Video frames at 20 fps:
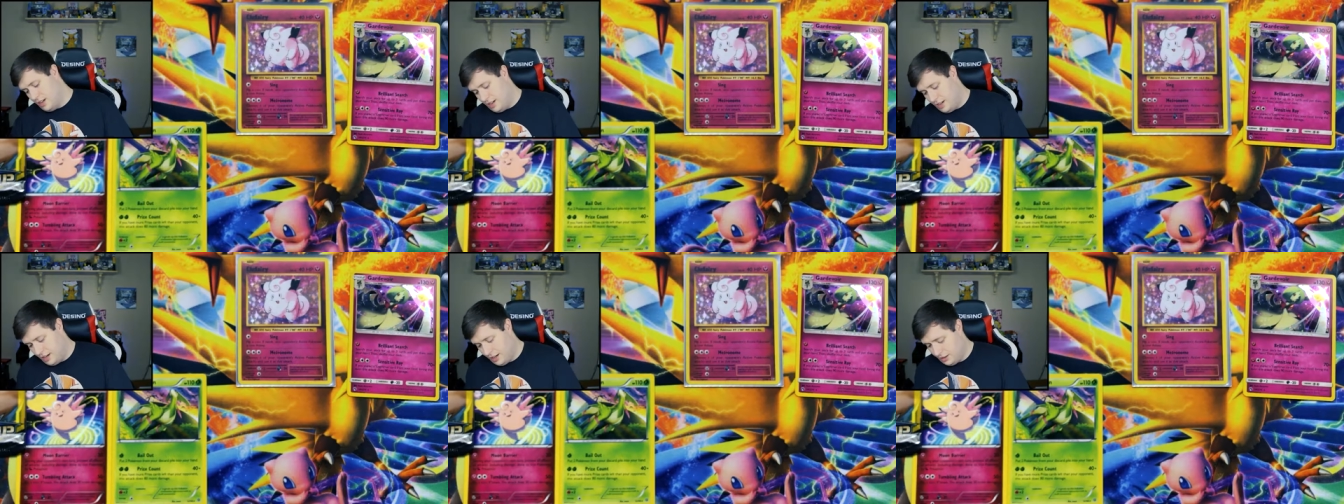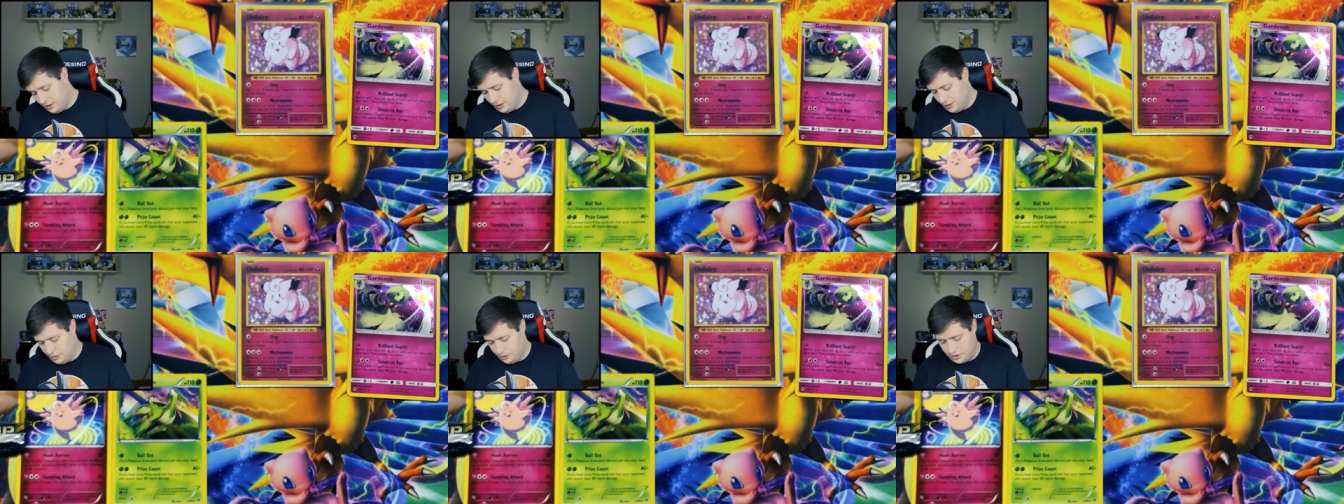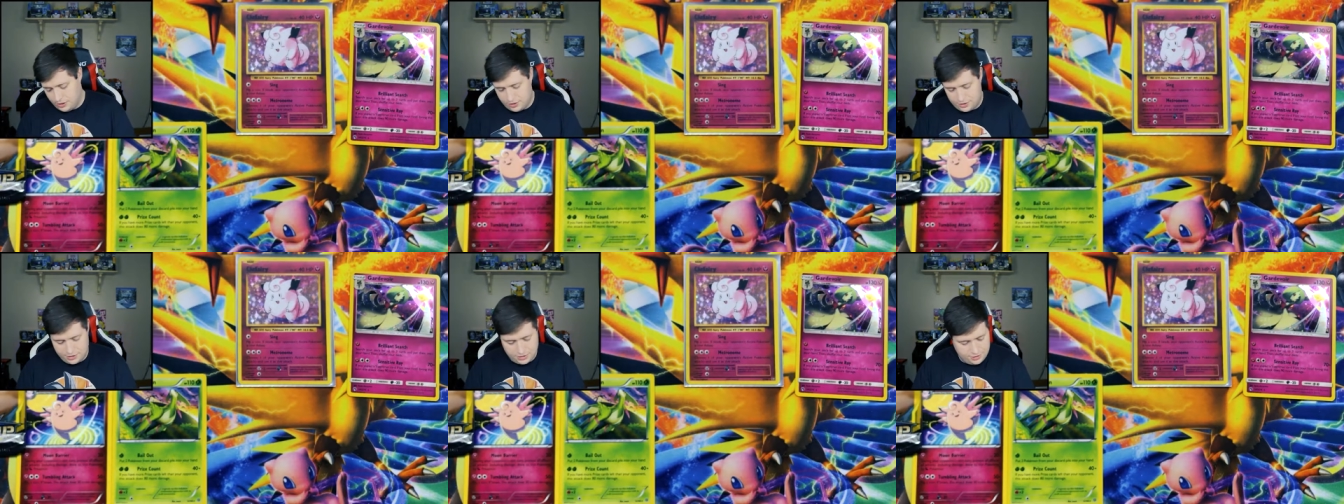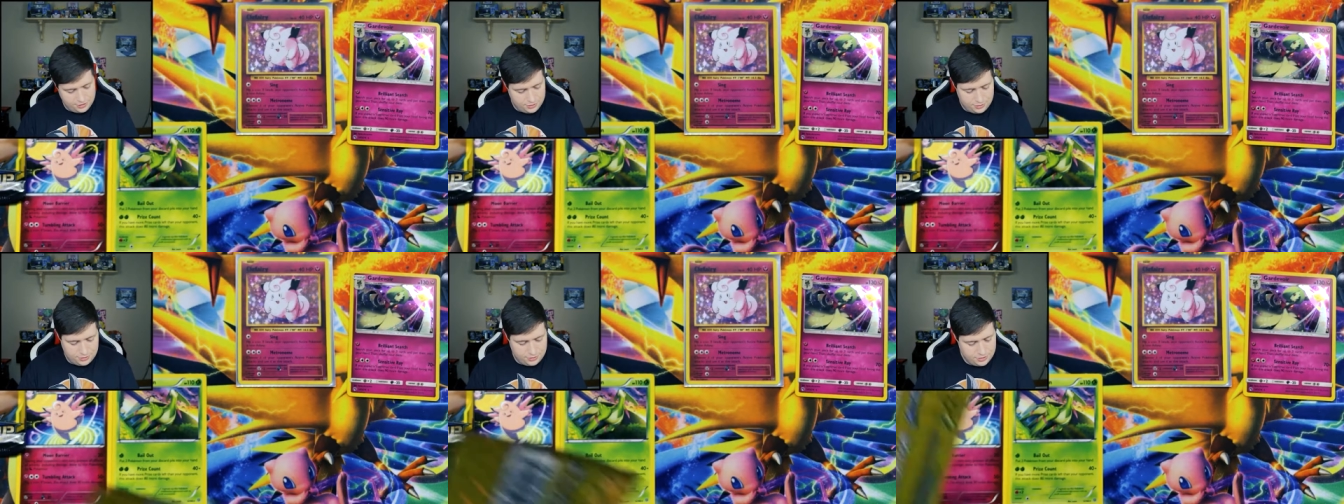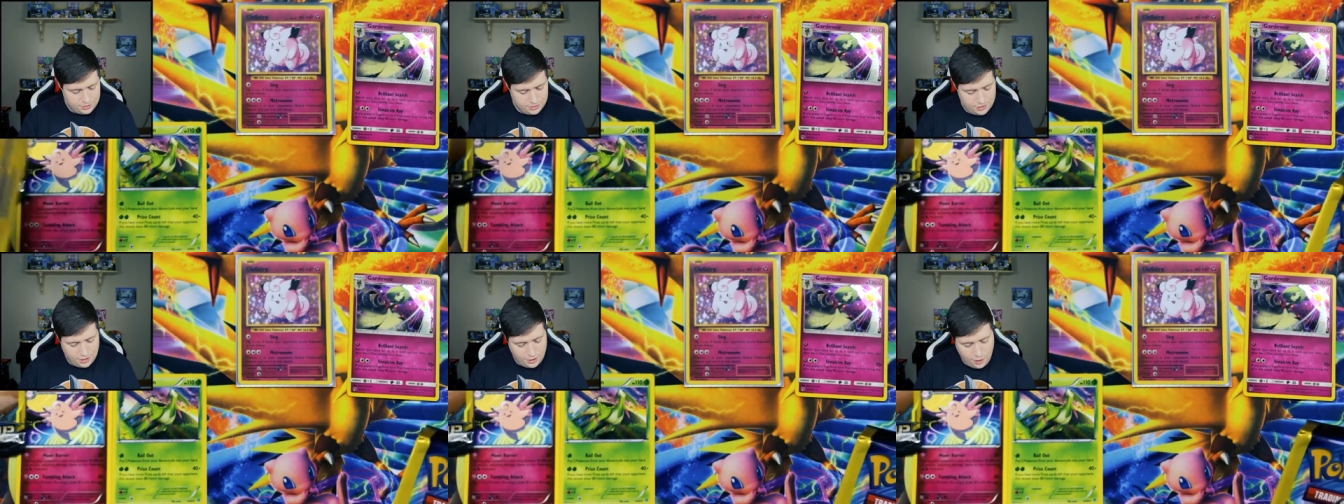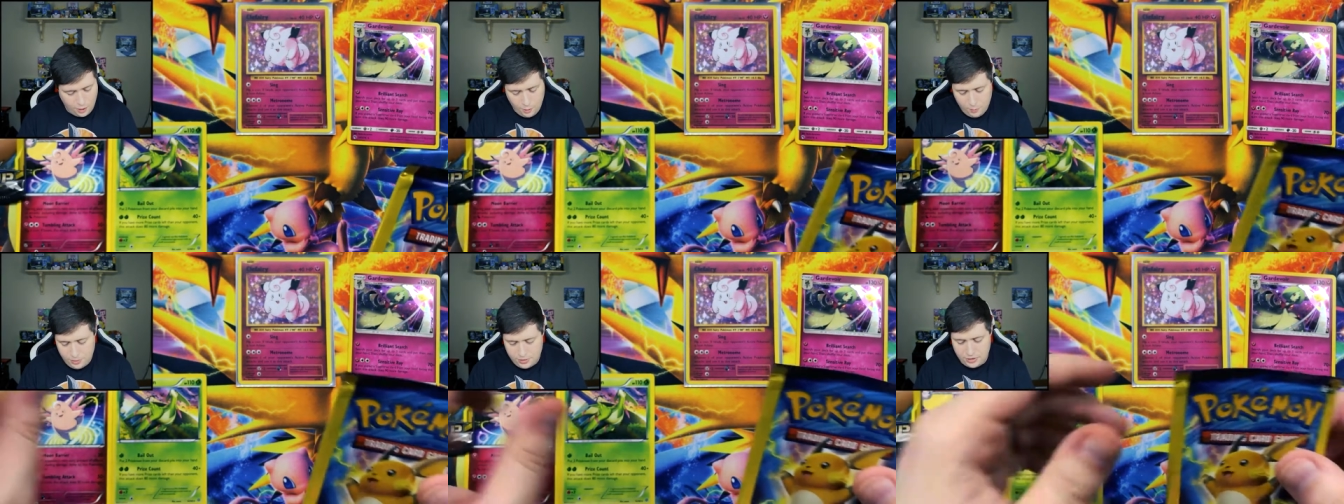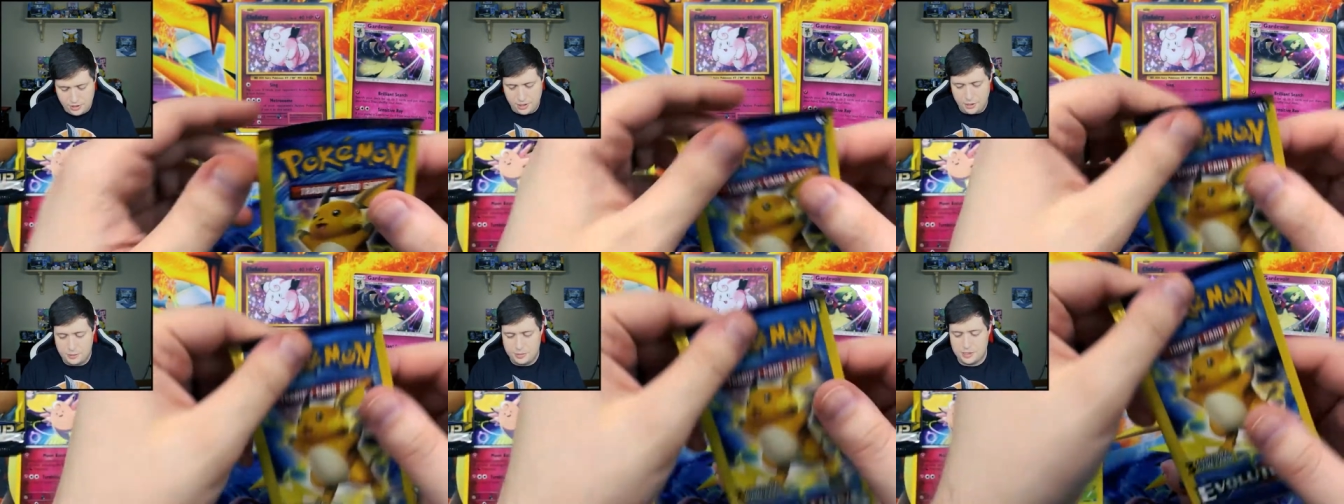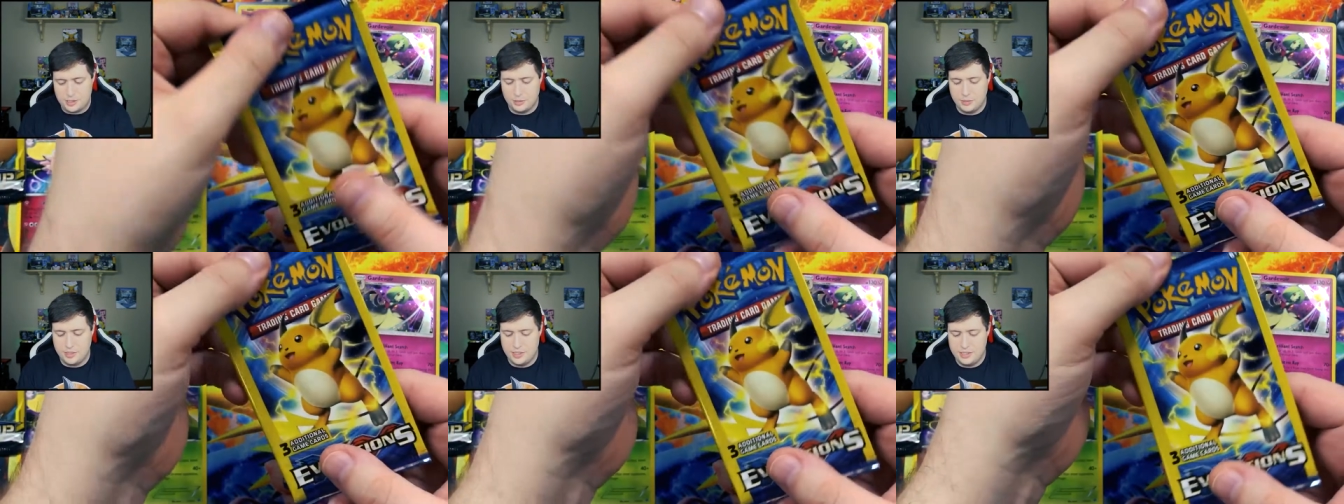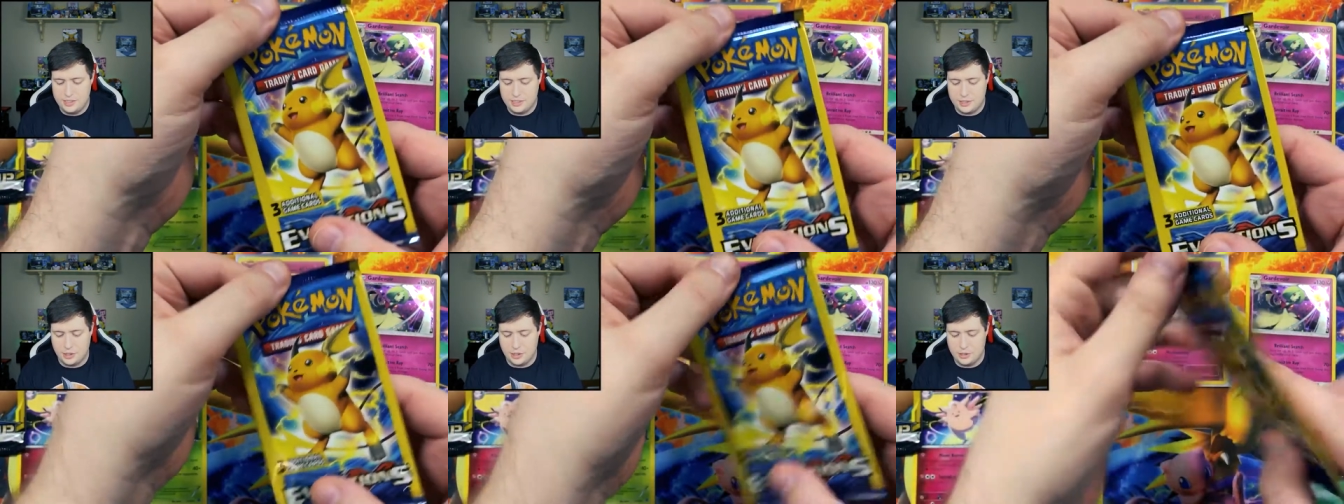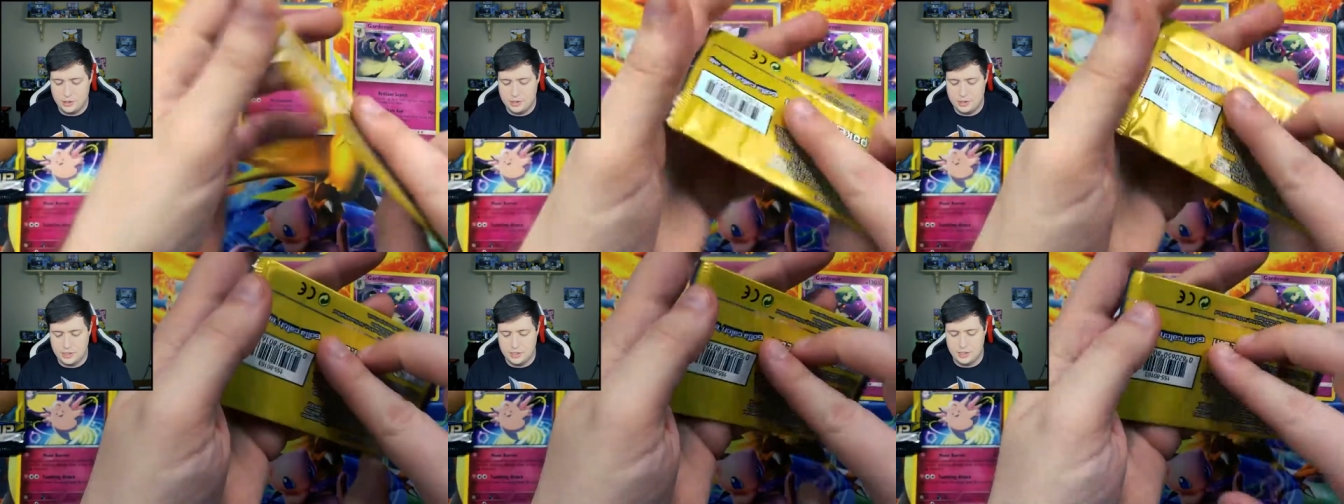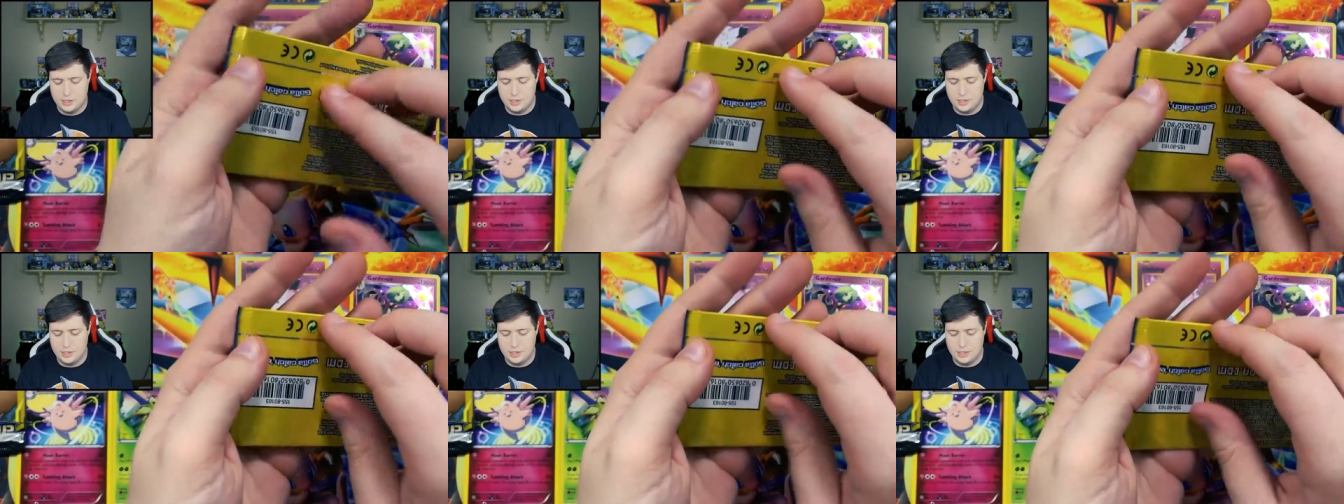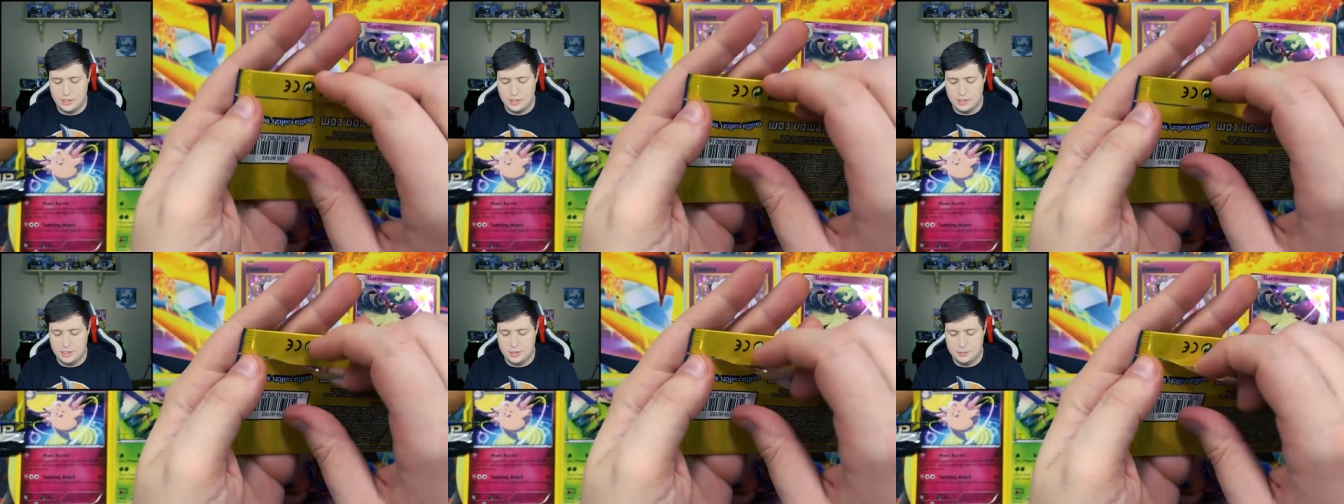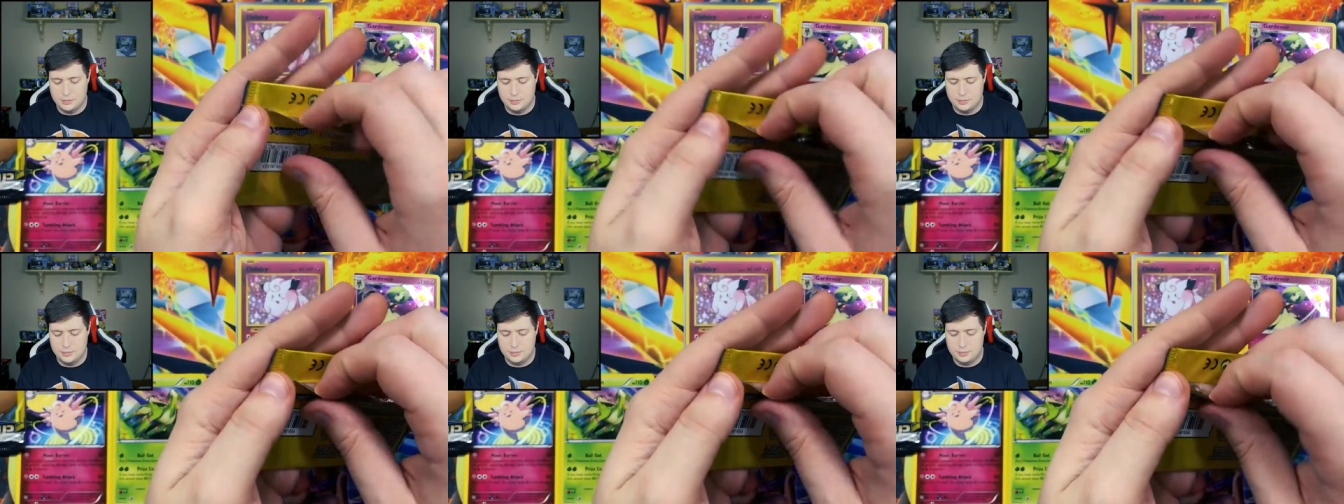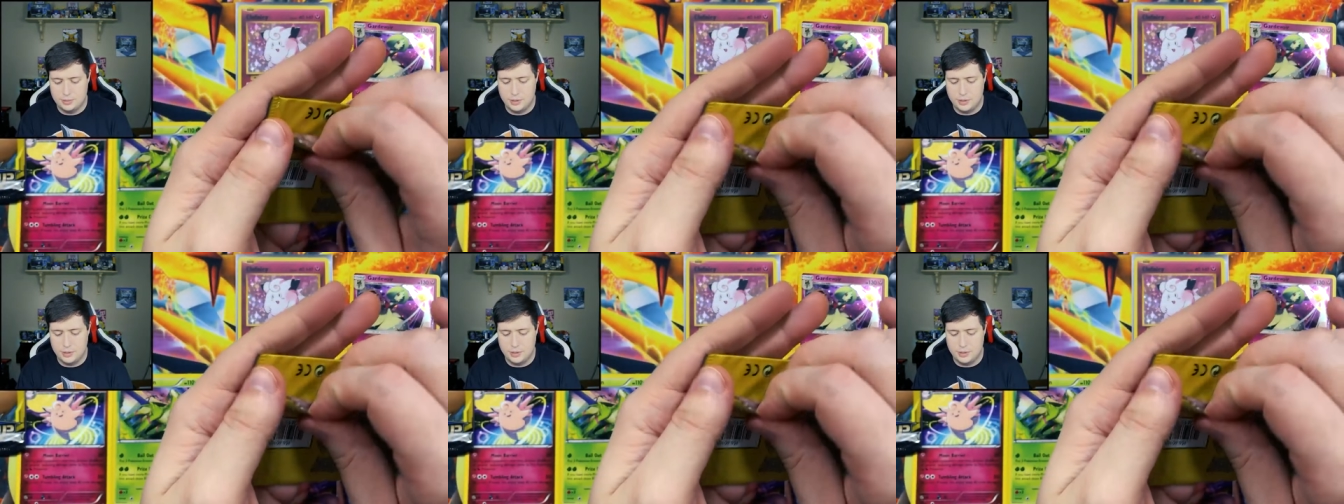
I don't know, just opening up some of these cards that are um,